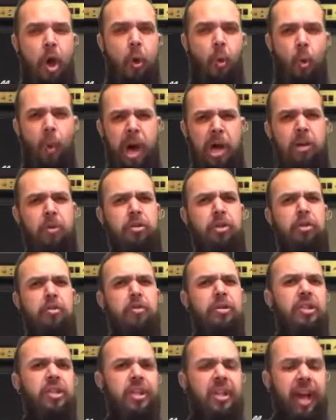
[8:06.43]
why don't you
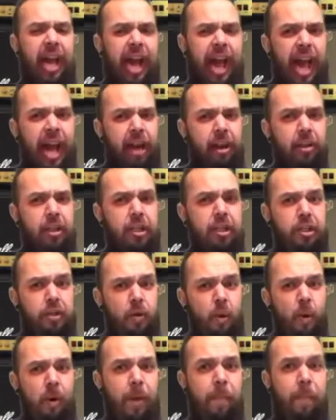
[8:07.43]
sing Gerard a
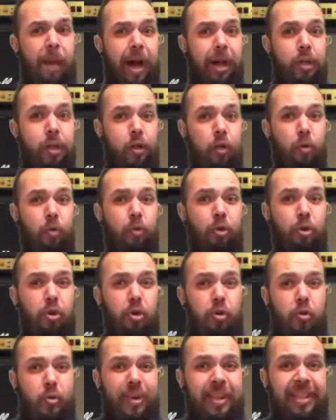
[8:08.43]
song about your
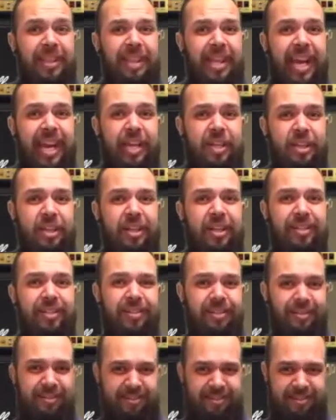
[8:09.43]
true
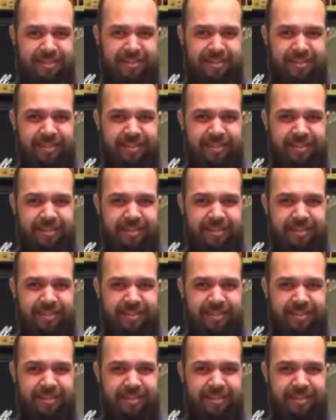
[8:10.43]
intentions?